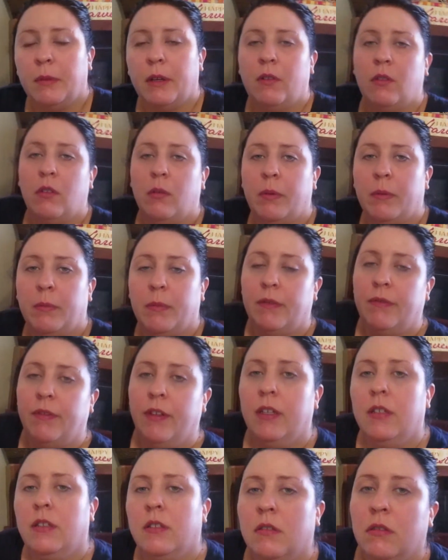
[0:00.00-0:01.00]
Am I all up in my
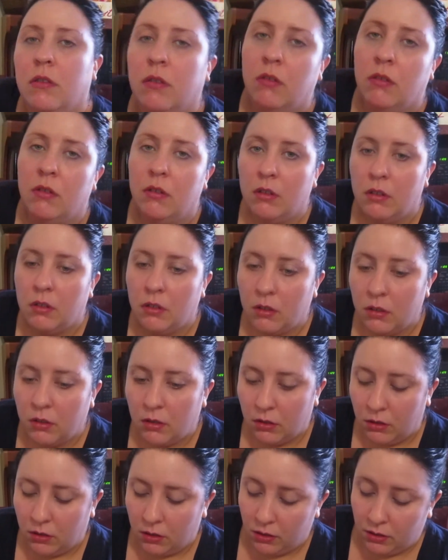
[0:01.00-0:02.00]

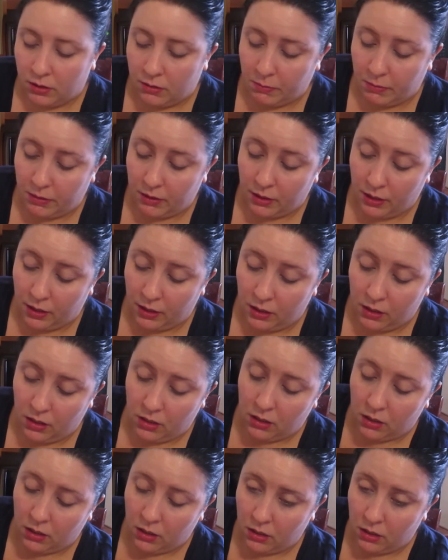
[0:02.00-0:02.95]
face? It's Monday.